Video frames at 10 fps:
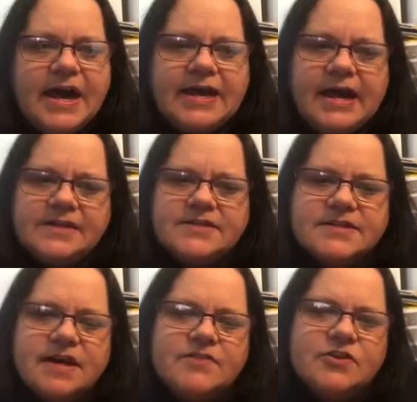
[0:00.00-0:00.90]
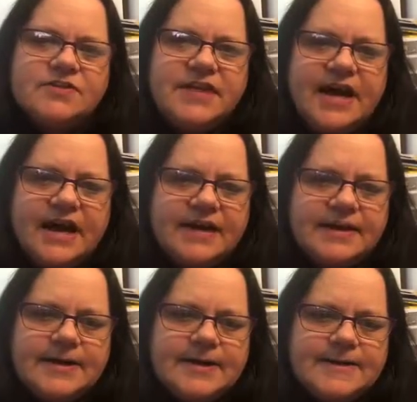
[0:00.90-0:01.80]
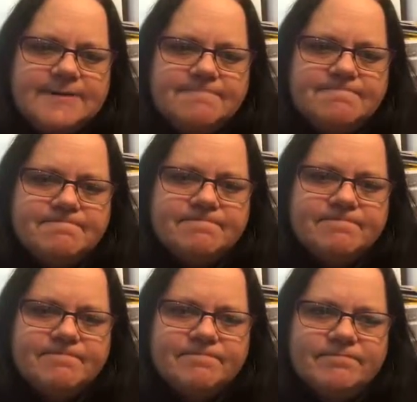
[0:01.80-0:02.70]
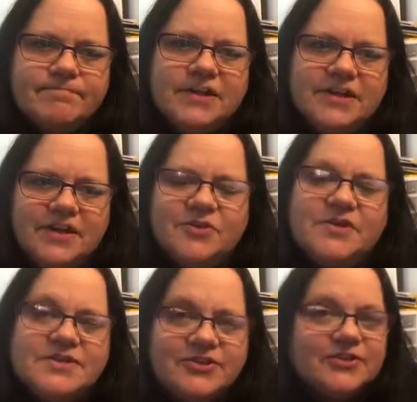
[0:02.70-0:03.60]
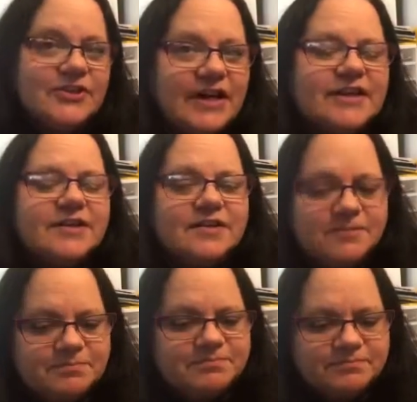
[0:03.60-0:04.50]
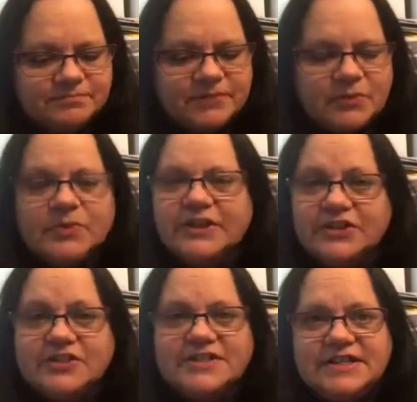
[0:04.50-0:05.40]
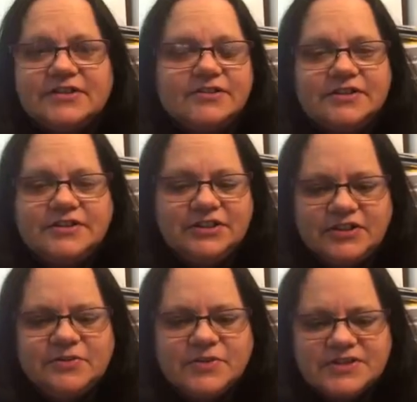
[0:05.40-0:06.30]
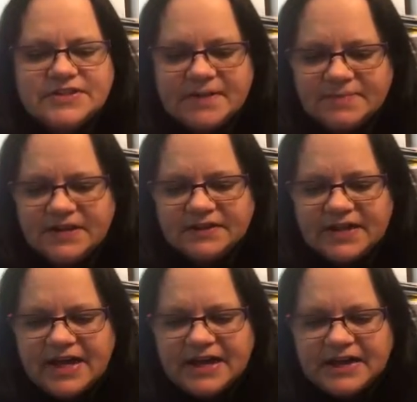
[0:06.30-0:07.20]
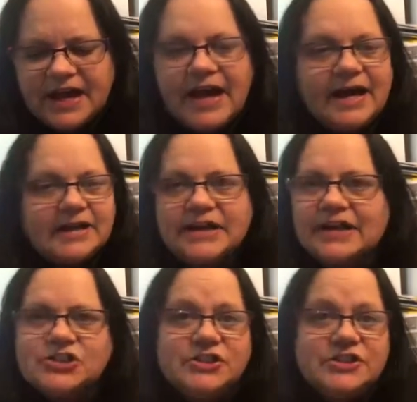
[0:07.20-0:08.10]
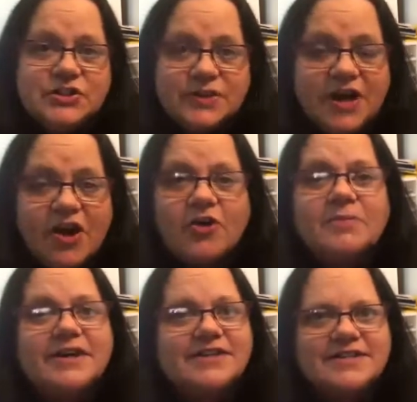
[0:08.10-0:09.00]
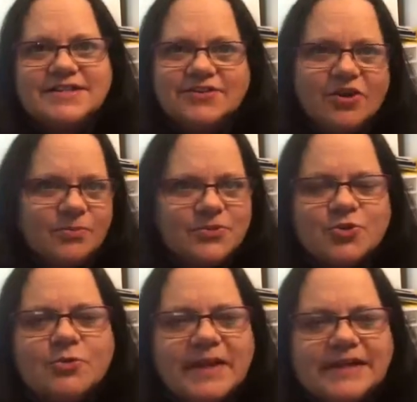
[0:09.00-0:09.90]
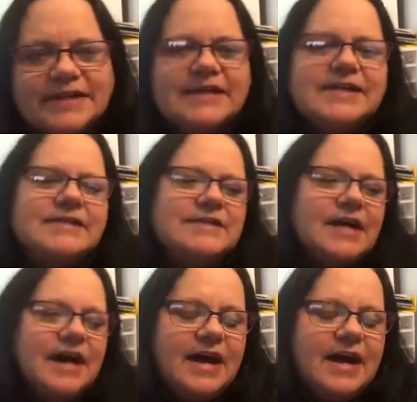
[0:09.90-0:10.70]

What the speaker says: And I discovered that this looked like a really good deal. It was something that I could actually do at home. I could still homeschool my kids.